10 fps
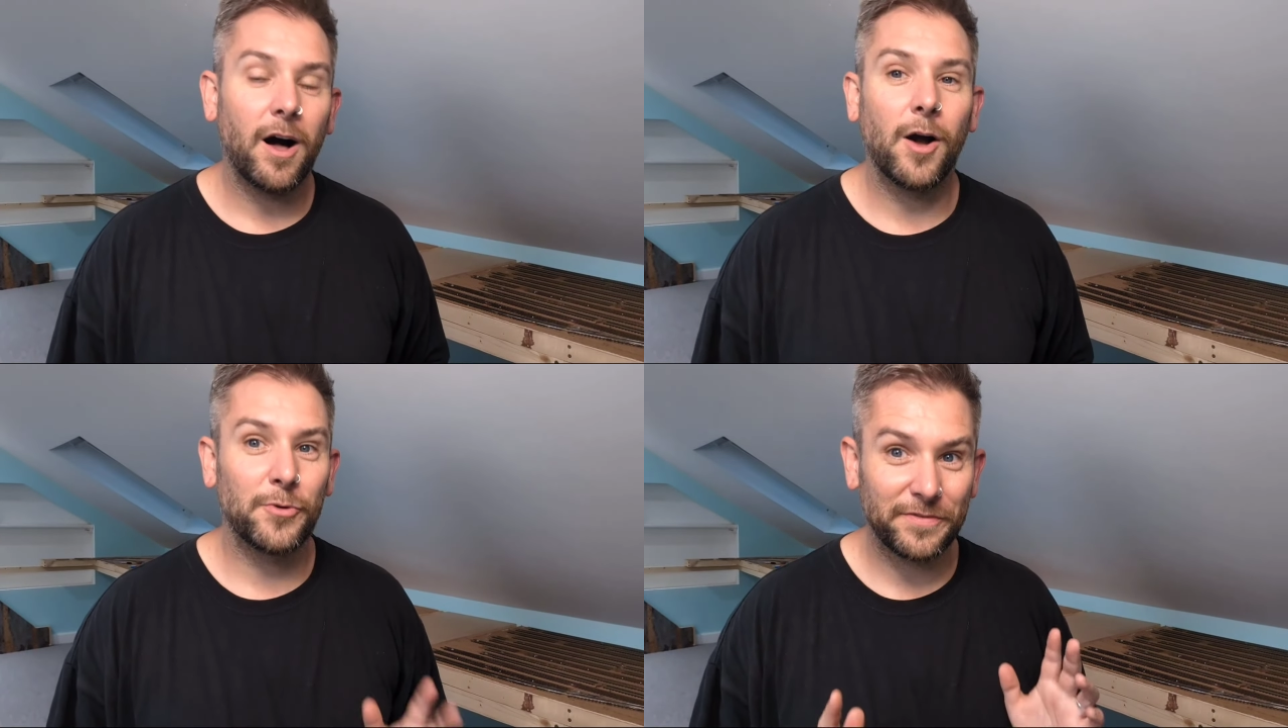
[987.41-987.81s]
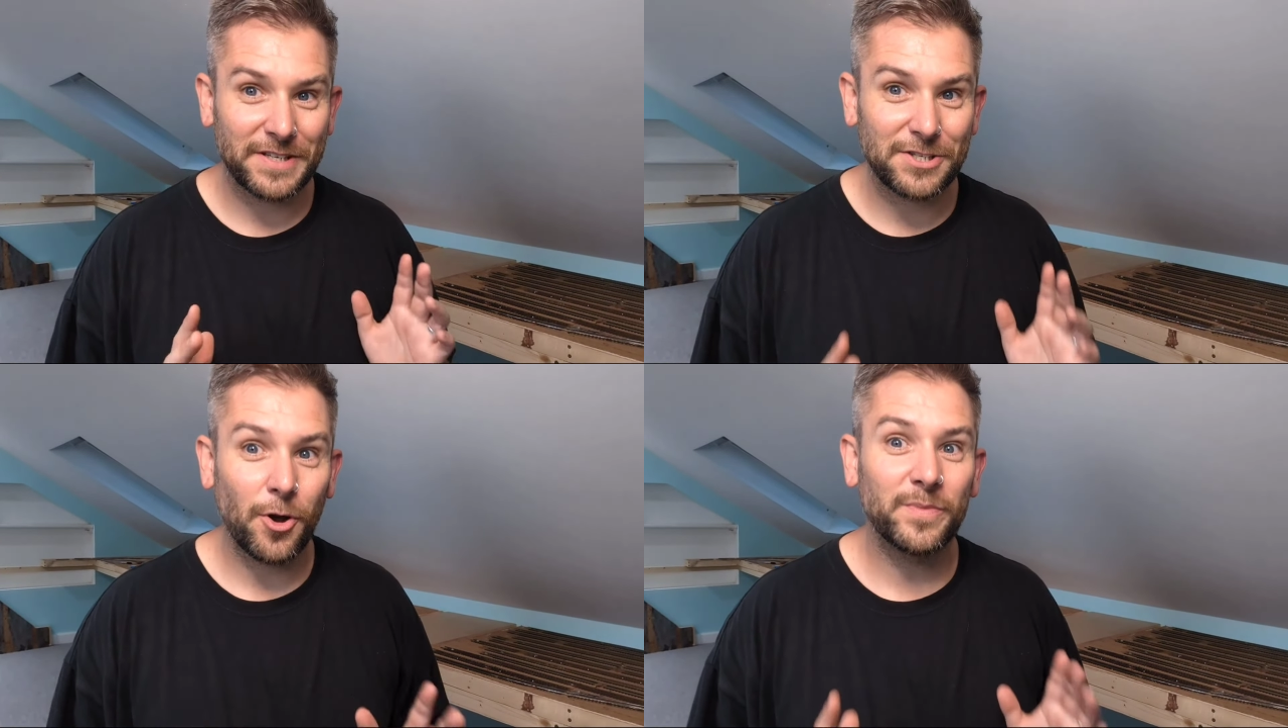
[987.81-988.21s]
I would have
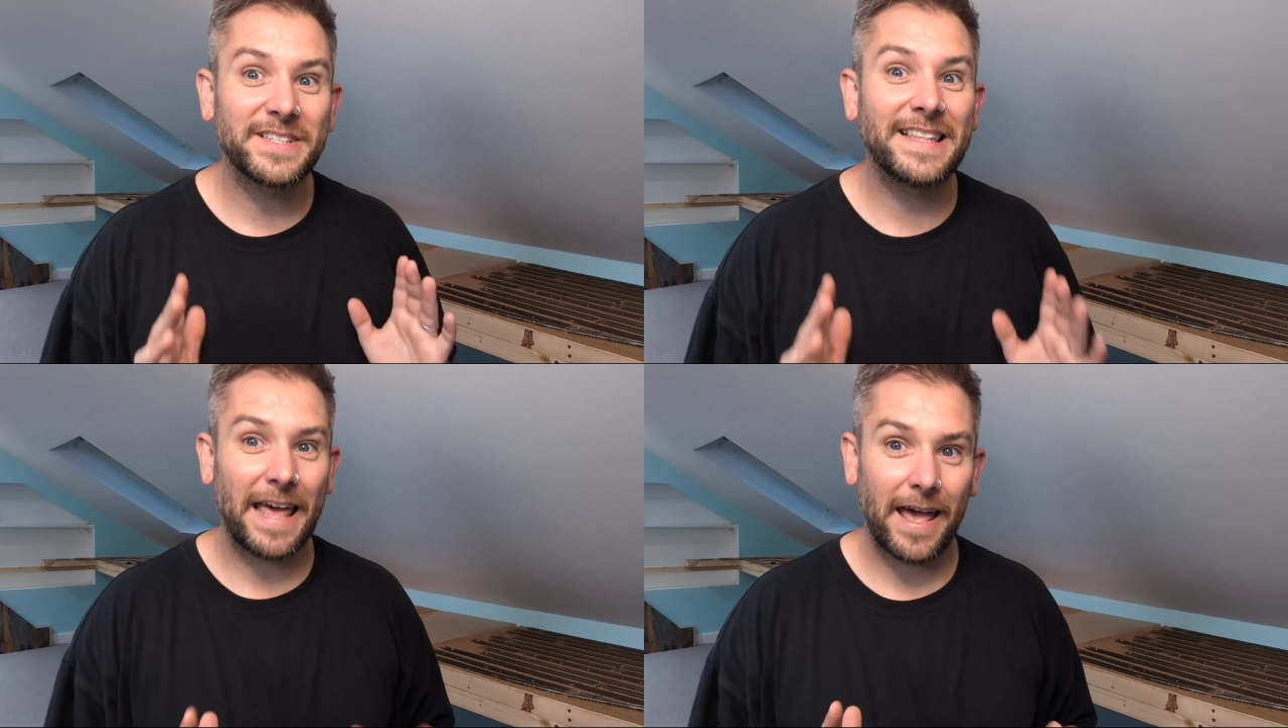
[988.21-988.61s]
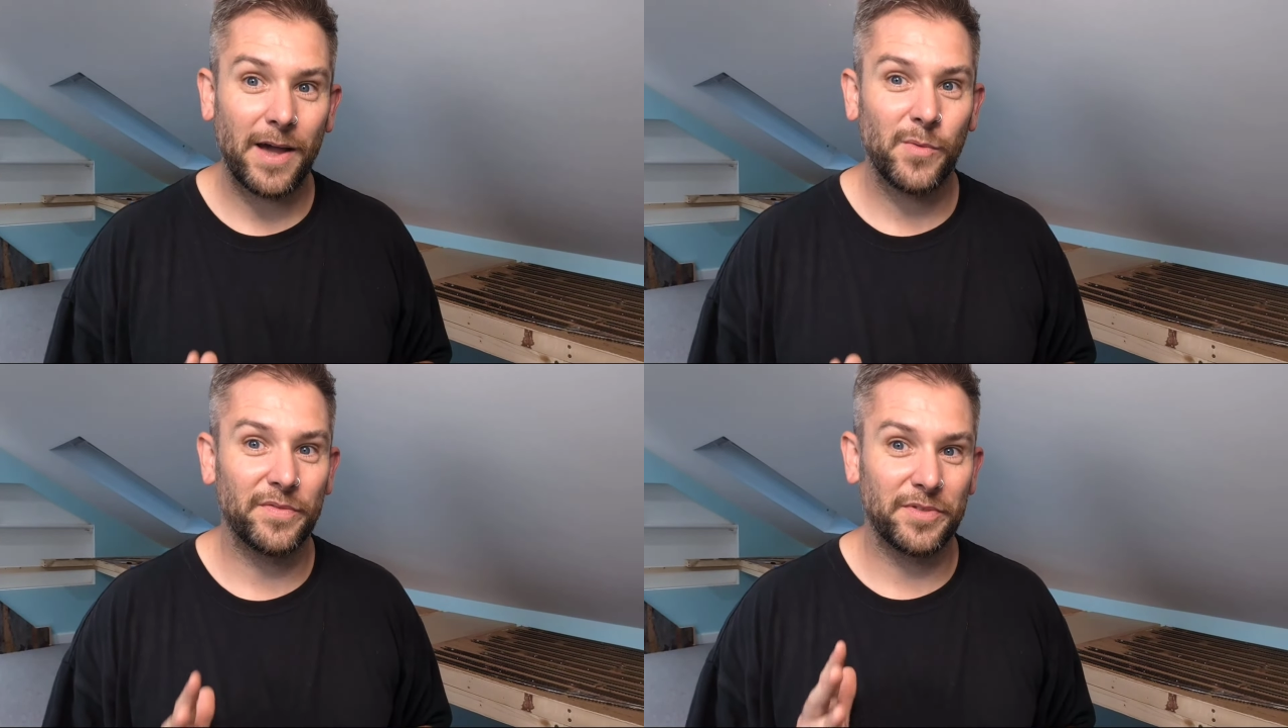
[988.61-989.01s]
stopped
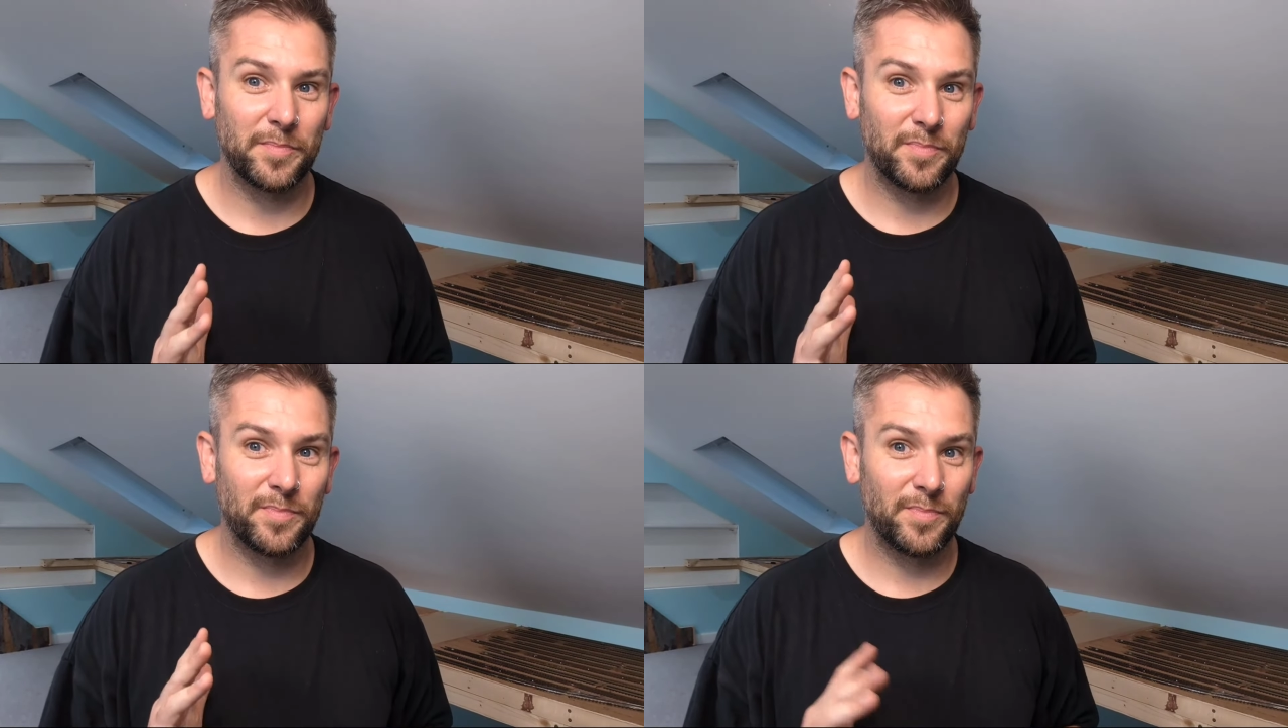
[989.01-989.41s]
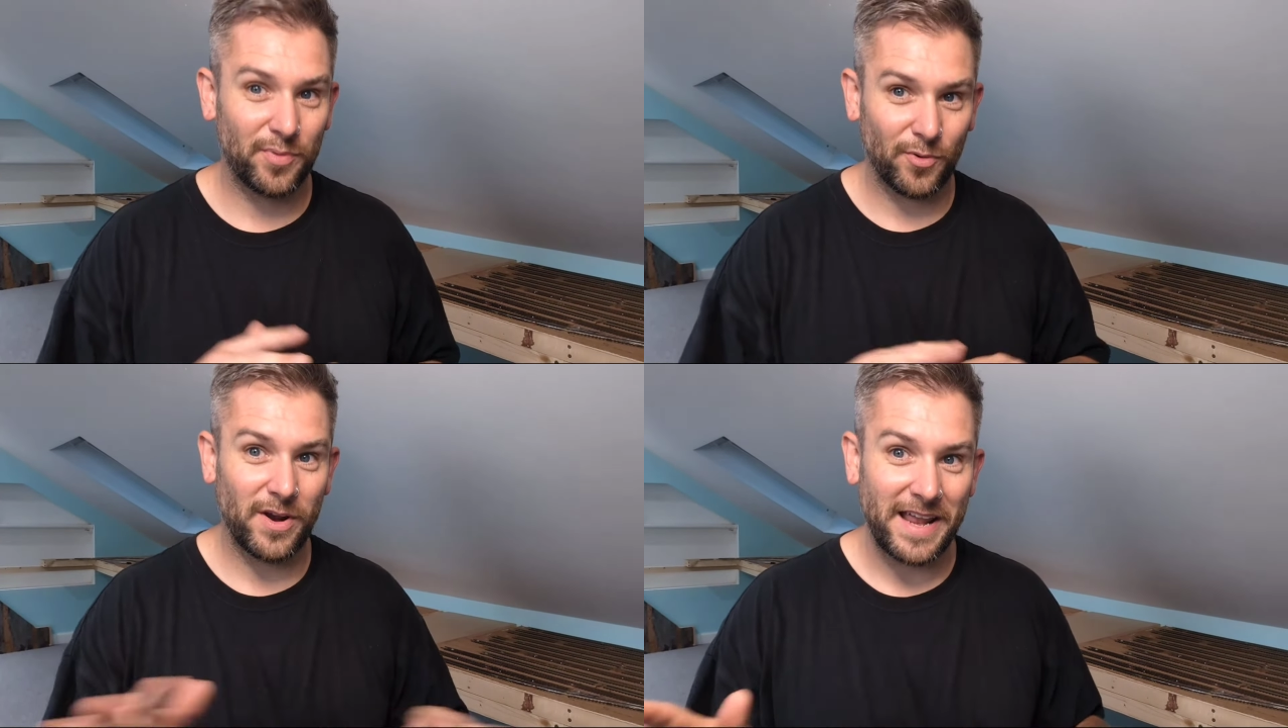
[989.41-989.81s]
there with the
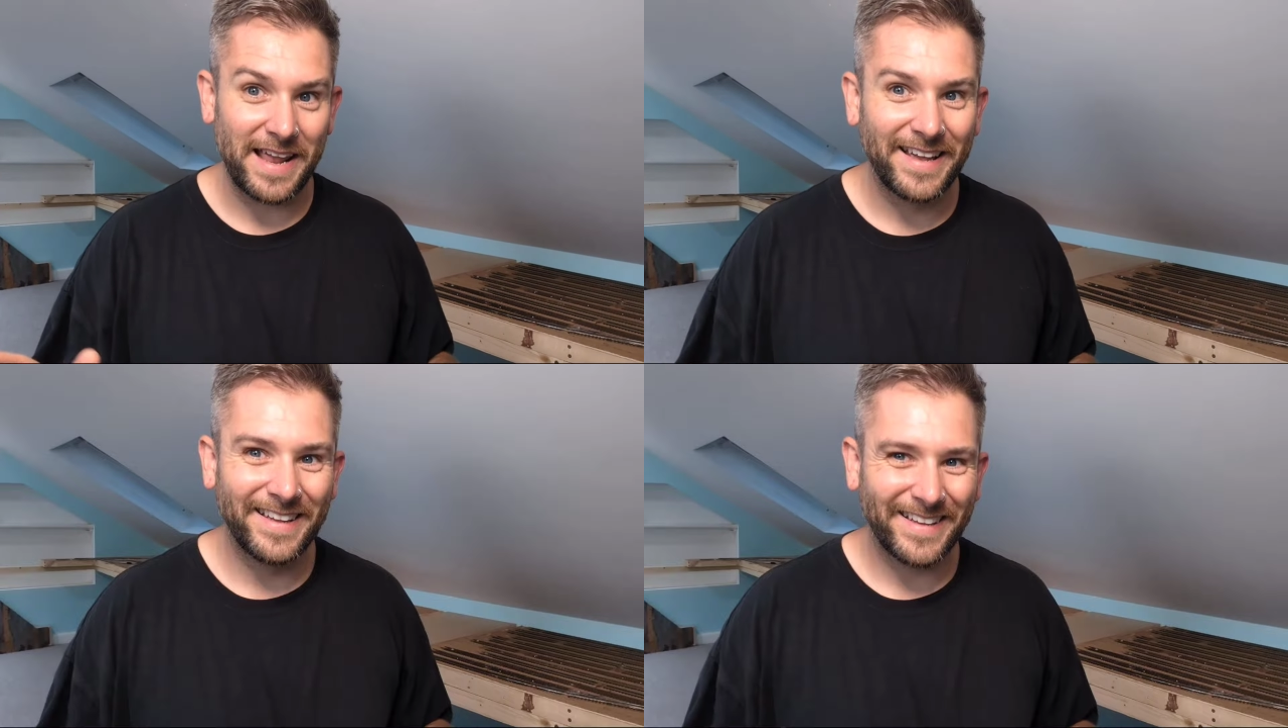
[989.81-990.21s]
pre.